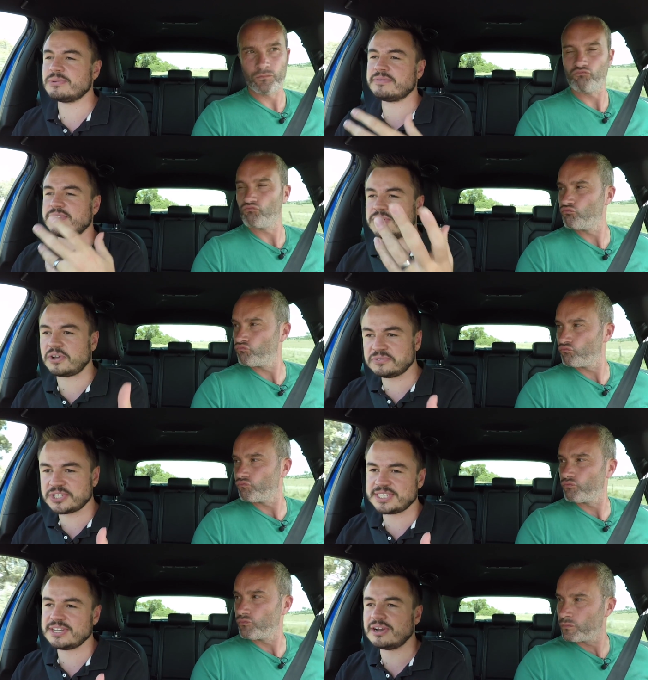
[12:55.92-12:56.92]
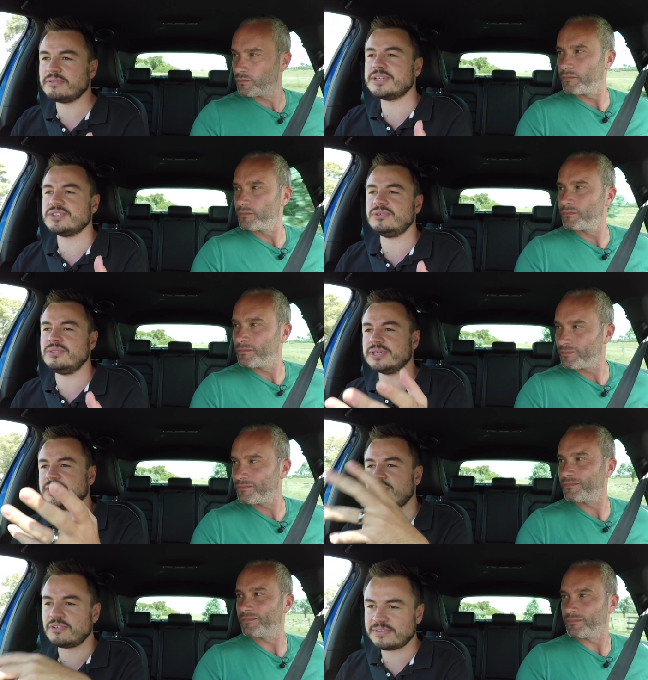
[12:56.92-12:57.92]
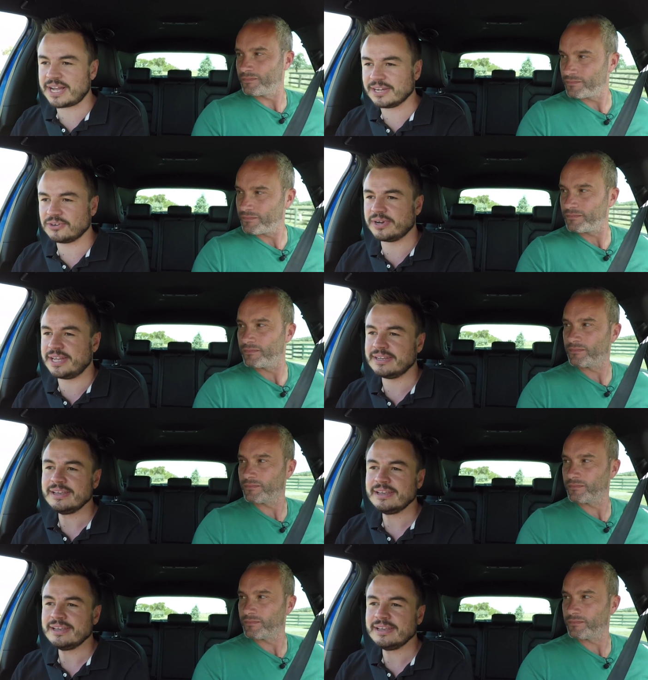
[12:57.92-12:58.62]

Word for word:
Speaker 1: we have the Golf GTI Original, the Golf R Grid.